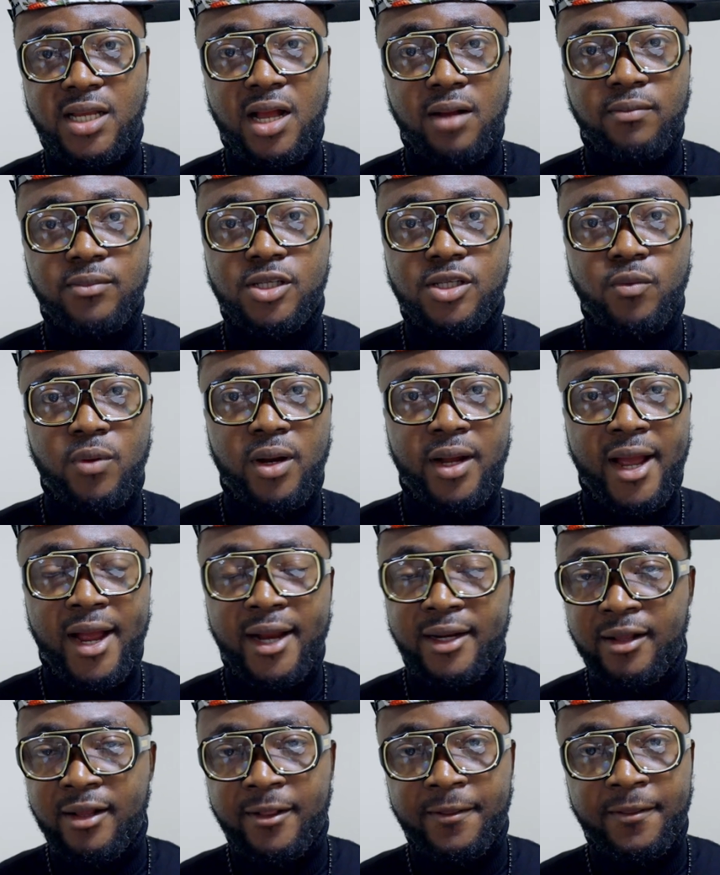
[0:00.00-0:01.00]
come to an
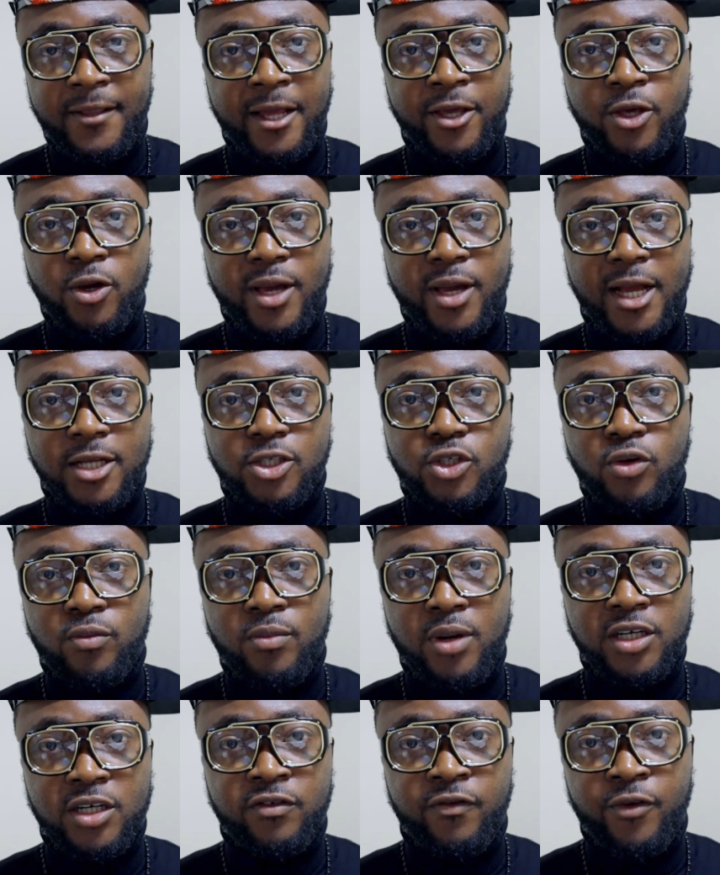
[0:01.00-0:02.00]
end. Thank you guys so
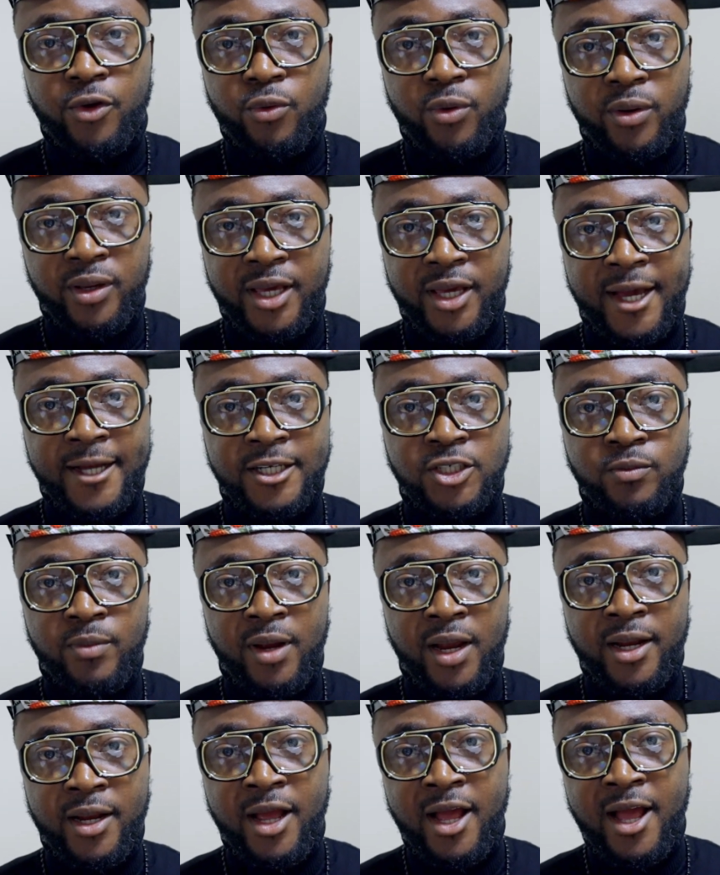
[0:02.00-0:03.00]
much for your
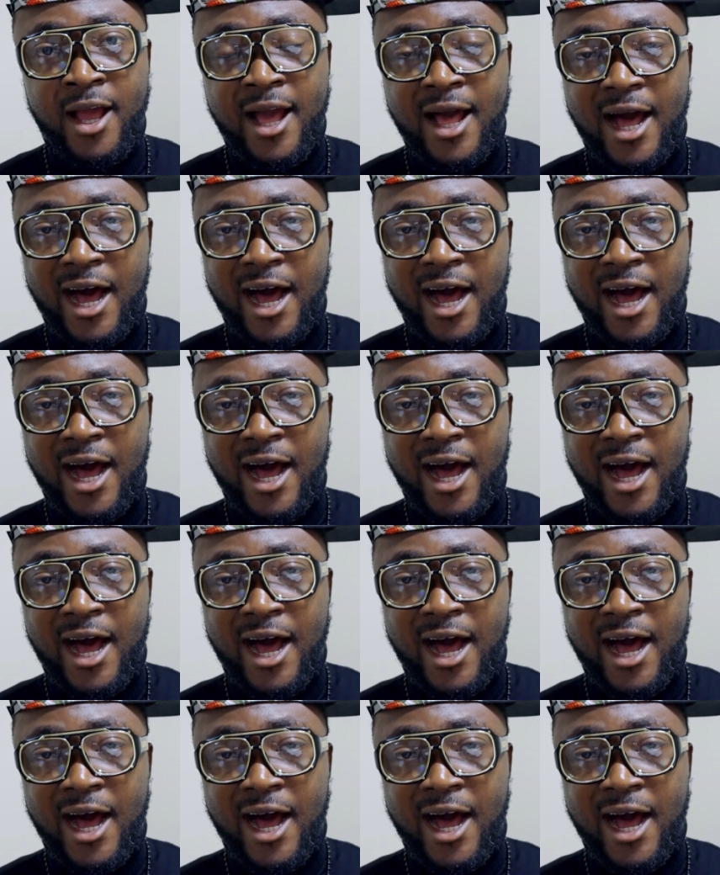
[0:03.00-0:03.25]
engagement.